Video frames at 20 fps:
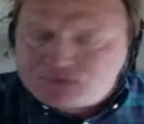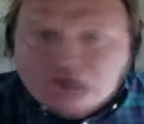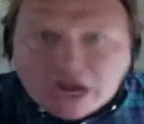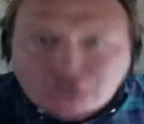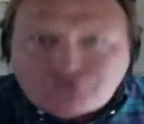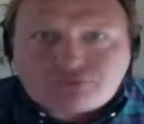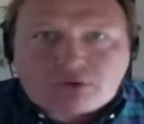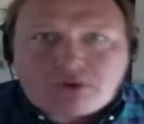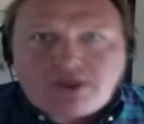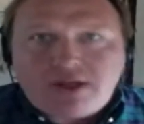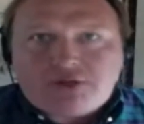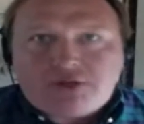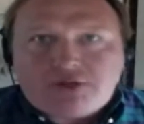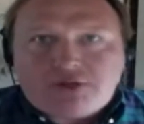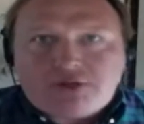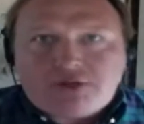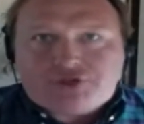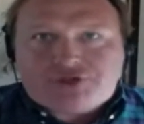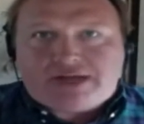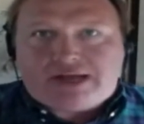Dutch Royal
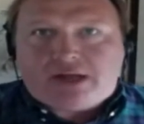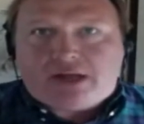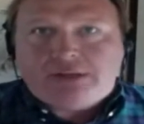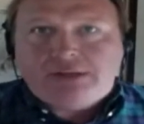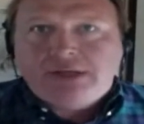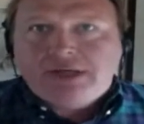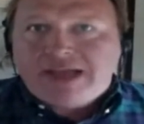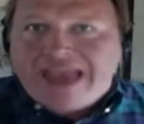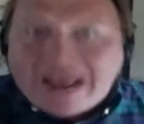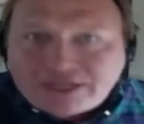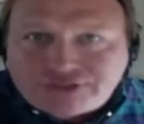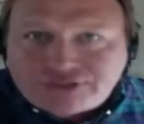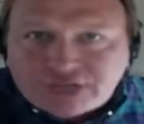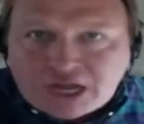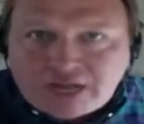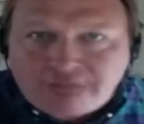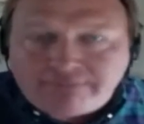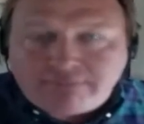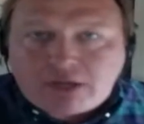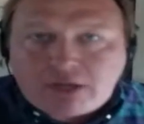Shell,
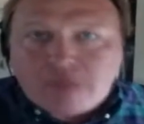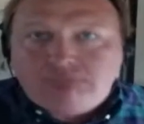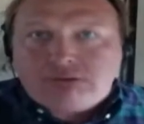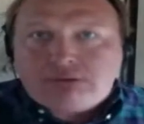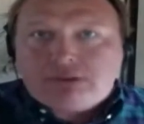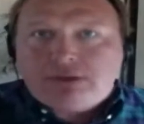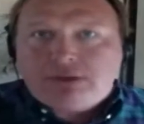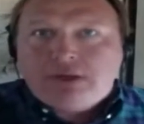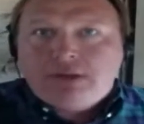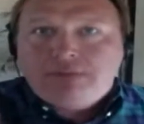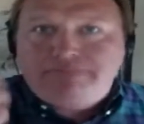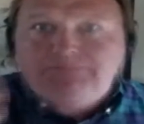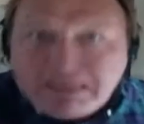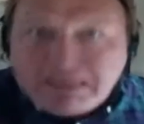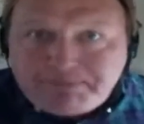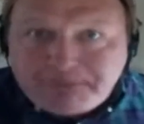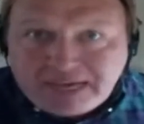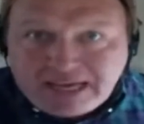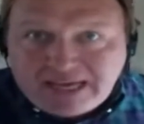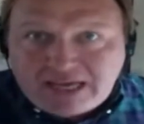Exxon Mobil,
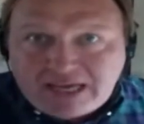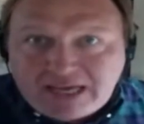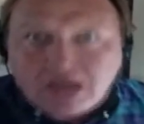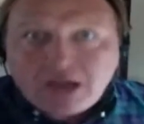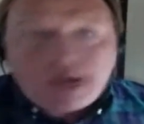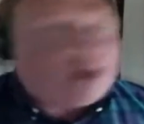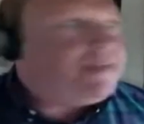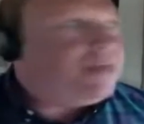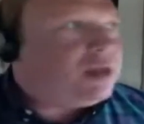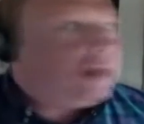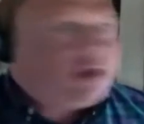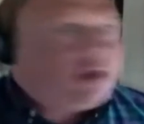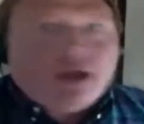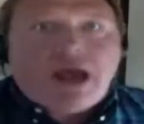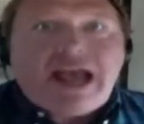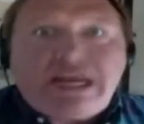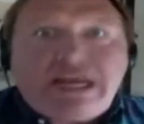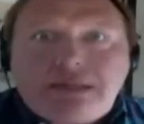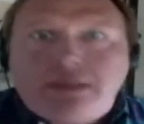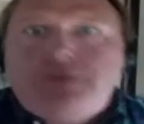BP, and then
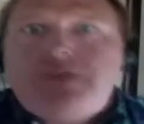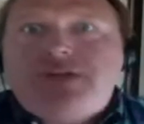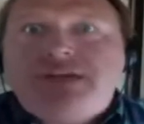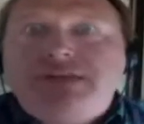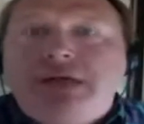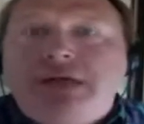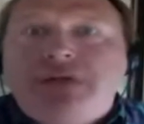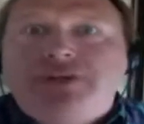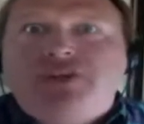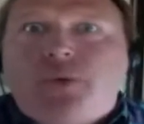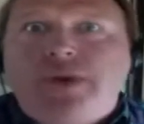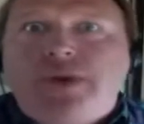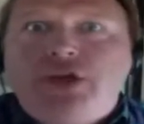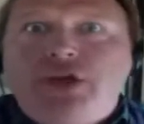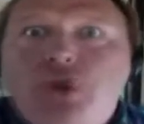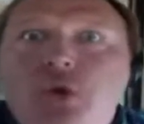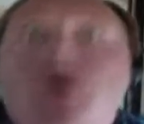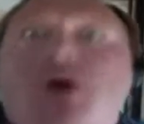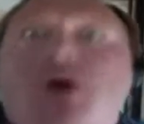I get these emails going,